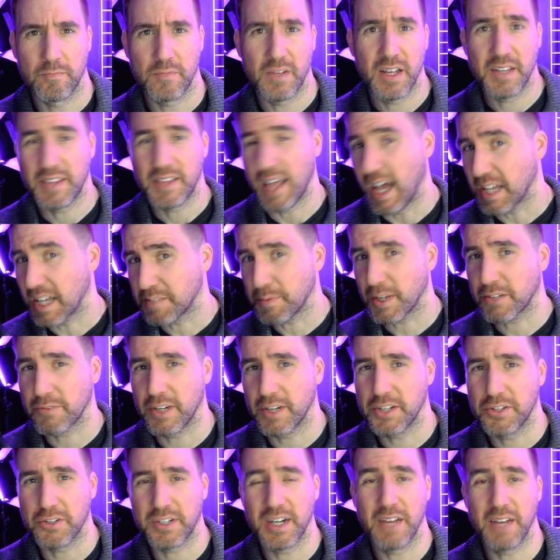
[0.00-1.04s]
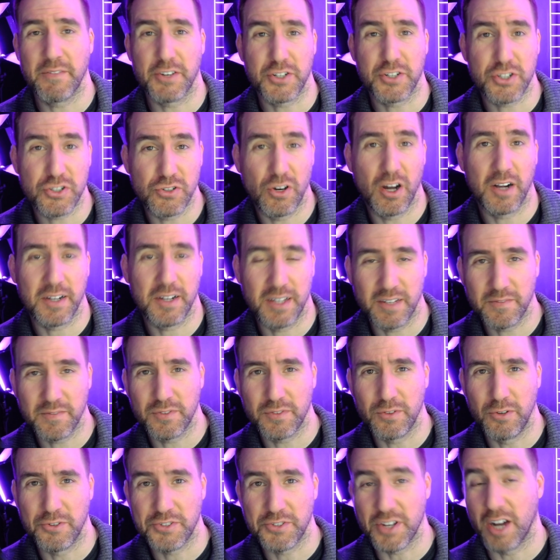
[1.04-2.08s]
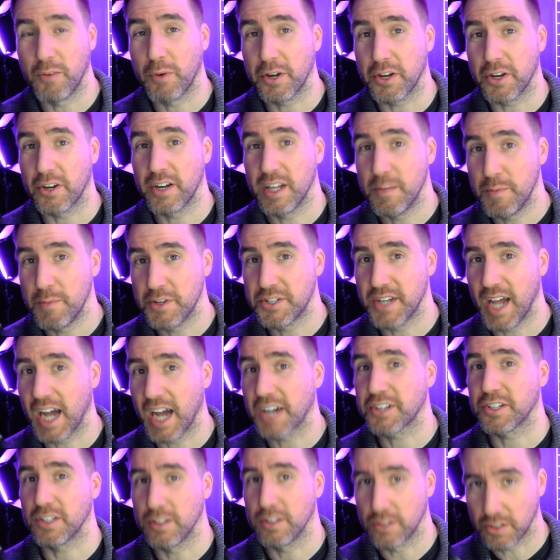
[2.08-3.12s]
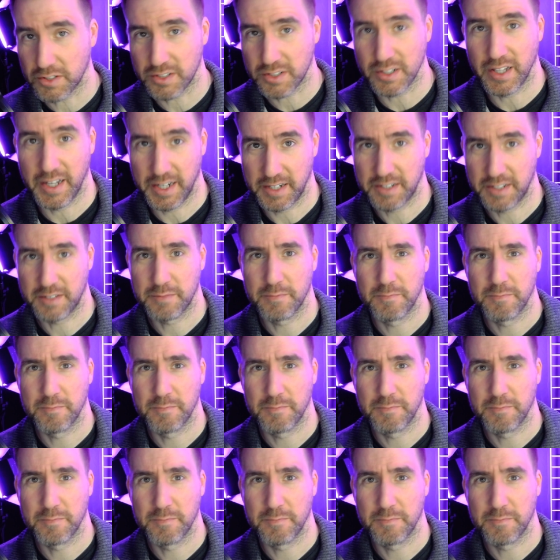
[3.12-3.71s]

The aspect ratio can have a strong influence on what your image actually looks like.